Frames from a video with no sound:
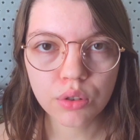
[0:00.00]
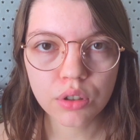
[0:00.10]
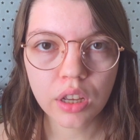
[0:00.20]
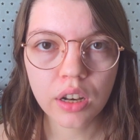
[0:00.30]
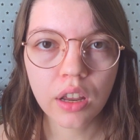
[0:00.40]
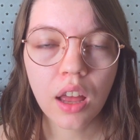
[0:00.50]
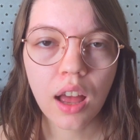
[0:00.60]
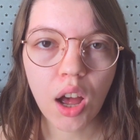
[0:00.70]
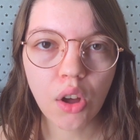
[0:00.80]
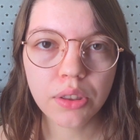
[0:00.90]
understand
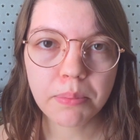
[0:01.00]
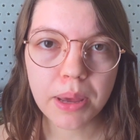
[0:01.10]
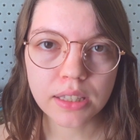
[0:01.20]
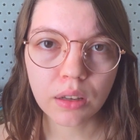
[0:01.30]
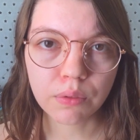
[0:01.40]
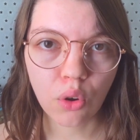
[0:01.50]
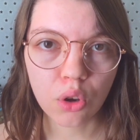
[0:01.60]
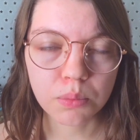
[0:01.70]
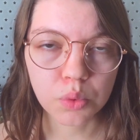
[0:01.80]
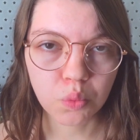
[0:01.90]
how the basic
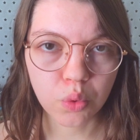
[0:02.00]
volumes